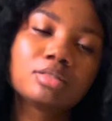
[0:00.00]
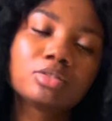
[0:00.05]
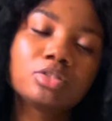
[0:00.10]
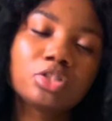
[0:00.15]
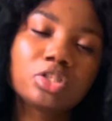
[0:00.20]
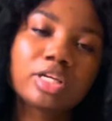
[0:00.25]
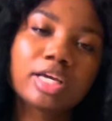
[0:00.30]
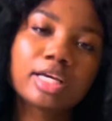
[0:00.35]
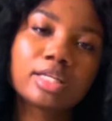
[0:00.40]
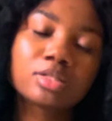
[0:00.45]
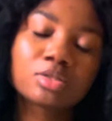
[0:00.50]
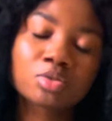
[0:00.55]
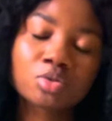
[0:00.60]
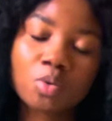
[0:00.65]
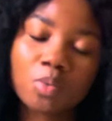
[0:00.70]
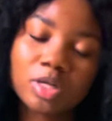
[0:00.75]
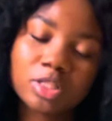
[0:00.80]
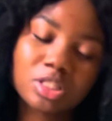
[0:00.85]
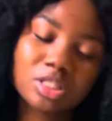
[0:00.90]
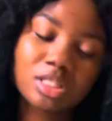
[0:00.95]
Do you get?
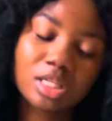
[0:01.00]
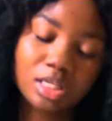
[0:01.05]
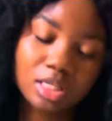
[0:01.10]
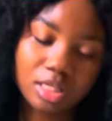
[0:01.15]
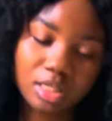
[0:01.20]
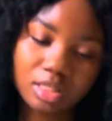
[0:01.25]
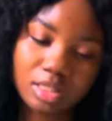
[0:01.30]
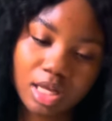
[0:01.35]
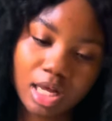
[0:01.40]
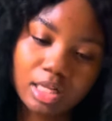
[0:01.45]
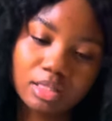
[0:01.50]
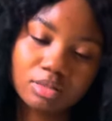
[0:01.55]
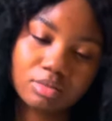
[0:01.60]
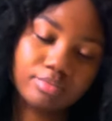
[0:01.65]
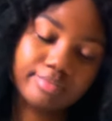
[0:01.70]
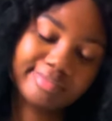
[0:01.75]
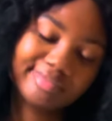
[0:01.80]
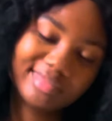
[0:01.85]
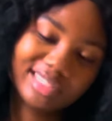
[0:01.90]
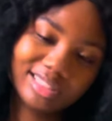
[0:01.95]
So watch it again,
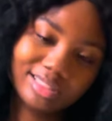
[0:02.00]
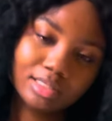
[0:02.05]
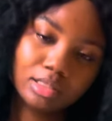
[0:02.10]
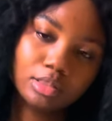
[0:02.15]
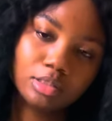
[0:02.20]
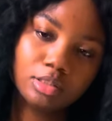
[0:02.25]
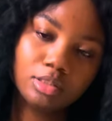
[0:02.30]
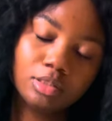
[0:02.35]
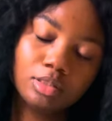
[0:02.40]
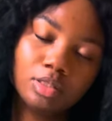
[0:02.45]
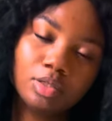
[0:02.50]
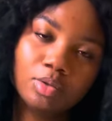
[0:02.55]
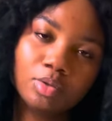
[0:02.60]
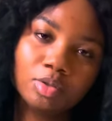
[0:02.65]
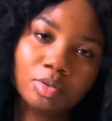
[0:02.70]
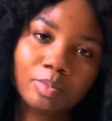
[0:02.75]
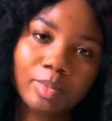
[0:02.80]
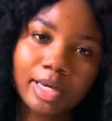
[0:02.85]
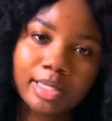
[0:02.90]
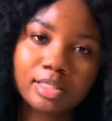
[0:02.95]
and you know,
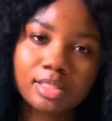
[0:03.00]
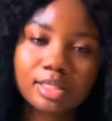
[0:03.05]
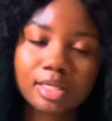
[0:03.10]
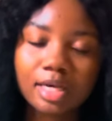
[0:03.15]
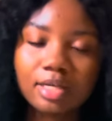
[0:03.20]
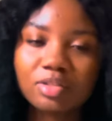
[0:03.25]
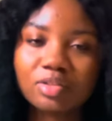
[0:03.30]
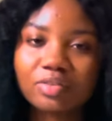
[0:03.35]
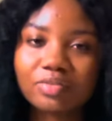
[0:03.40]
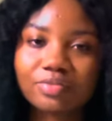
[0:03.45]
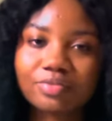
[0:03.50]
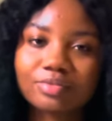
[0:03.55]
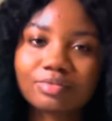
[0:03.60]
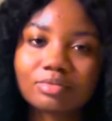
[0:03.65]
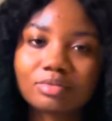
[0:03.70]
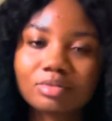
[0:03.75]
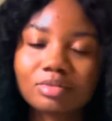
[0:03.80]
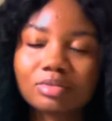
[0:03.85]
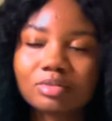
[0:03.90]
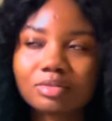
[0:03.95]
you might kind of
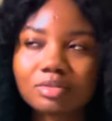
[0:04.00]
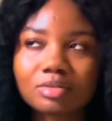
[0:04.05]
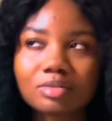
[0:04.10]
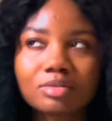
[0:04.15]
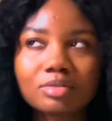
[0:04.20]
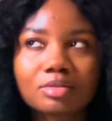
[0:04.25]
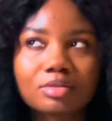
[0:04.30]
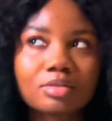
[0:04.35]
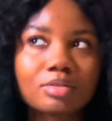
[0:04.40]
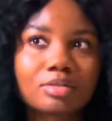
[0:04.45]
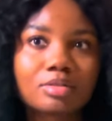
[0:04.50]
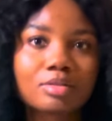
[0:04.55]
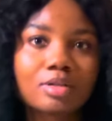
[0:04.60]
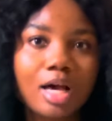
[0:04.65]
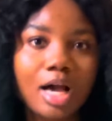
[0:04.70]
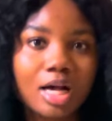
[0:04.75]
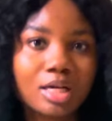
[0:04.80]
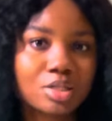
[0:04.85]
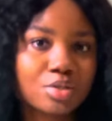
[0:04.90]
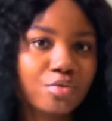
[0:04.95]

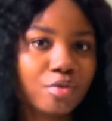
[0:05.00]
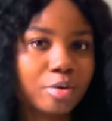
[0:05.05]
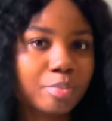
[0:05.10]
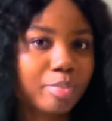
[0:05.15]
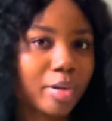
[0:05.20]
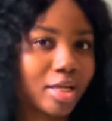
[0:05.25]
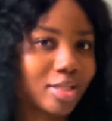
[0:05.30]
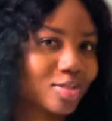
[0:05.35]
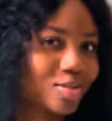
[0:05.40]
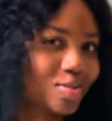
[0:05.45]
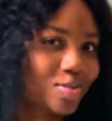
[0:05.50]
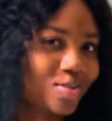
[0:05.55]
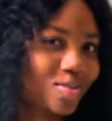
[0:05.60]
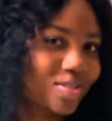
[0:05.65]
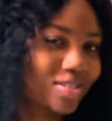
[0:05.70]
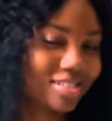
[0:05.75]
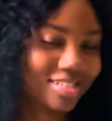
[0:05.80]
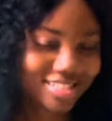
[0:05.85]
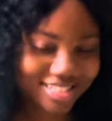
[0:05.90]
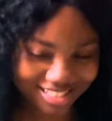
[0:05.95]
ask for a part
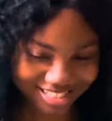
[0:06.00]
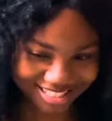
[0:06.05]
two.